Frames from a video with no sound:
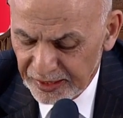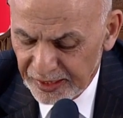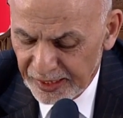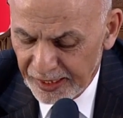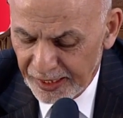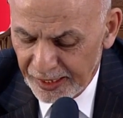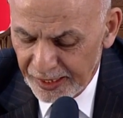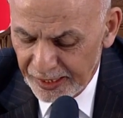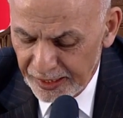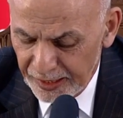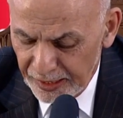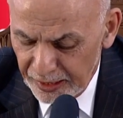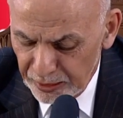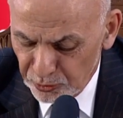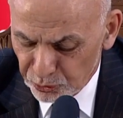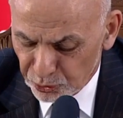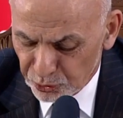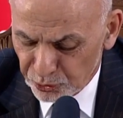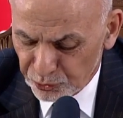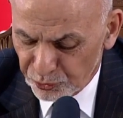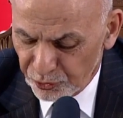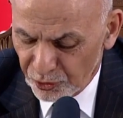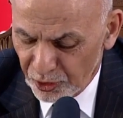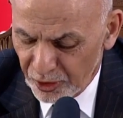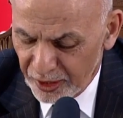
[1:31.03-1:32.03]
allows
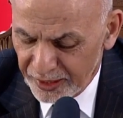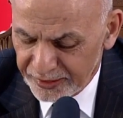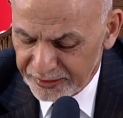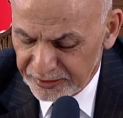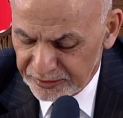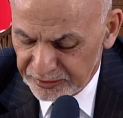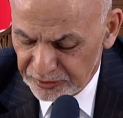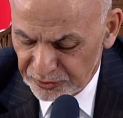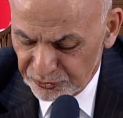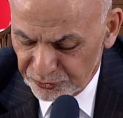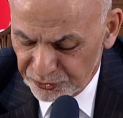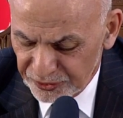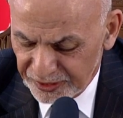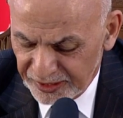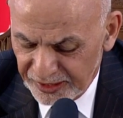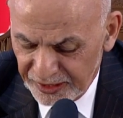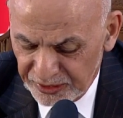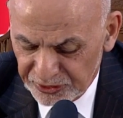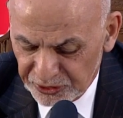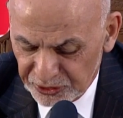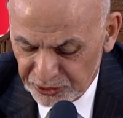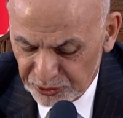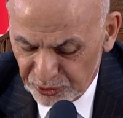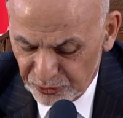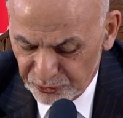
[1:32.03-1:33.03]
for
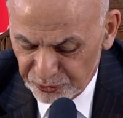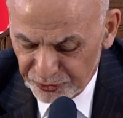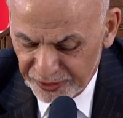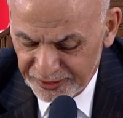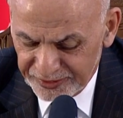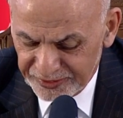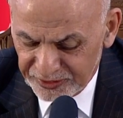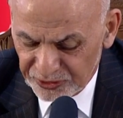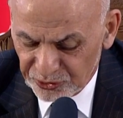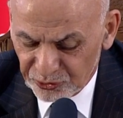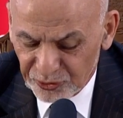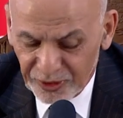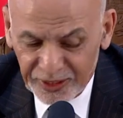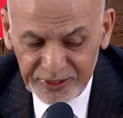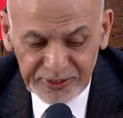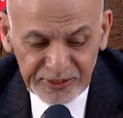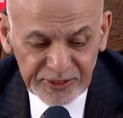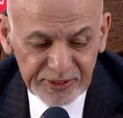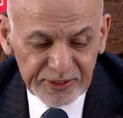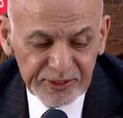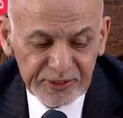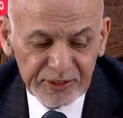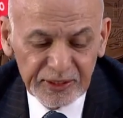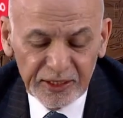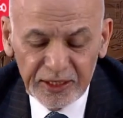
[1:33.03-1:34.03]
identification of constraints
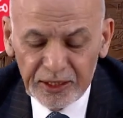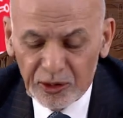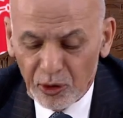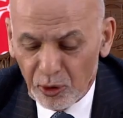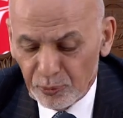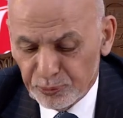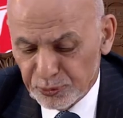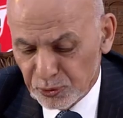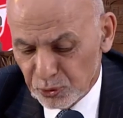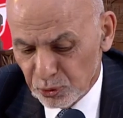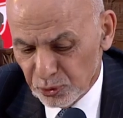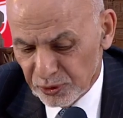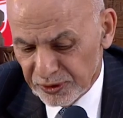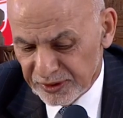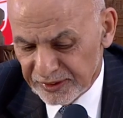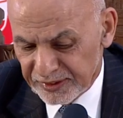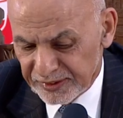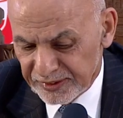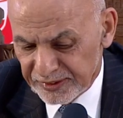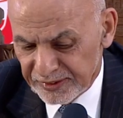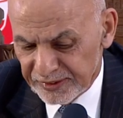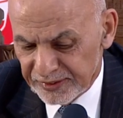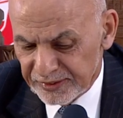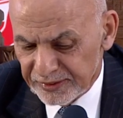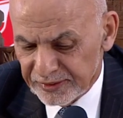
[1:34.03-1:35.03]
and
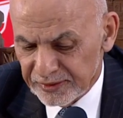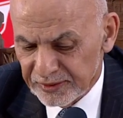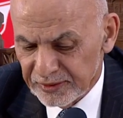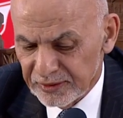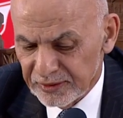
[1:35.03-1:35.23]
opportunities.